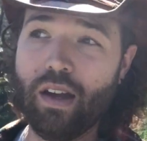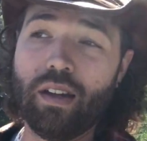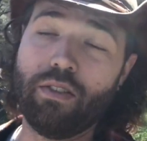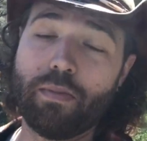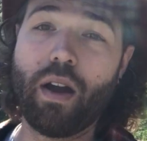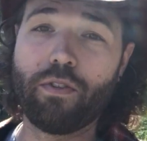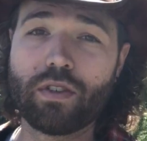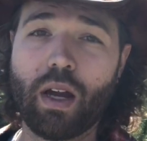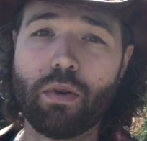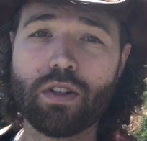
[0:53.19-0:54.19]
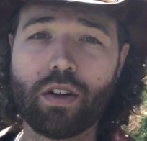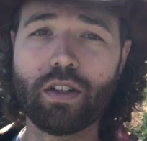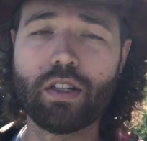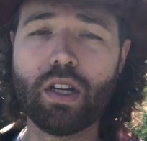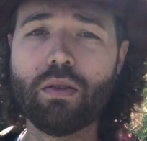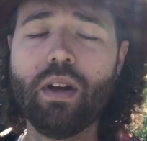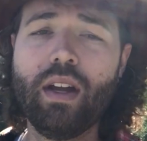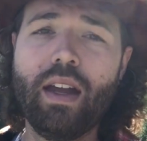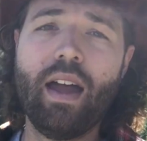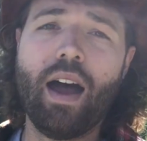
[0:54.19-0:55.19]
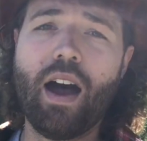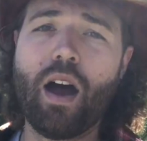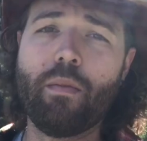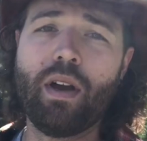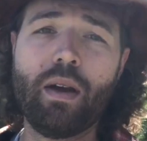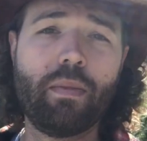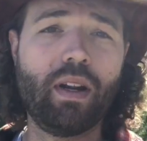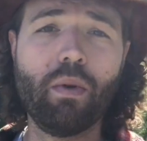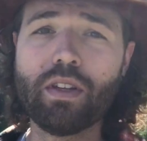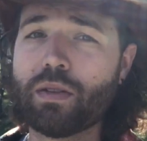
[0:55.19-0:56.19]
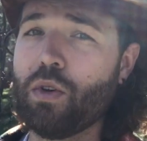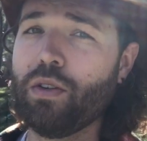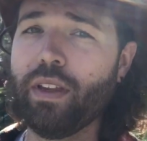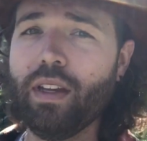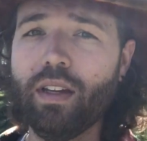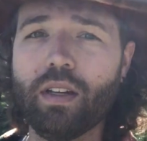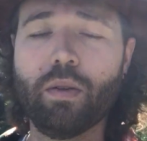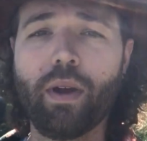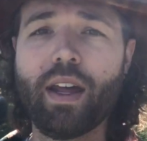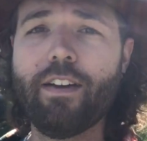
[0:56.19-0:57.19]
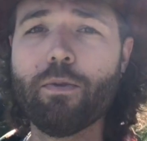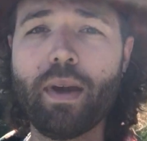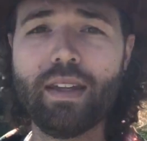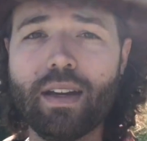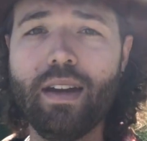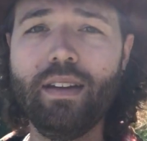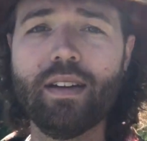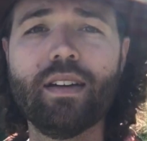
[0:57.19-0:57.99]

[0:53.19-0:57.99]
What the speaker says: It was my first time with turkeys too. But it went smoothly. We got everybody done.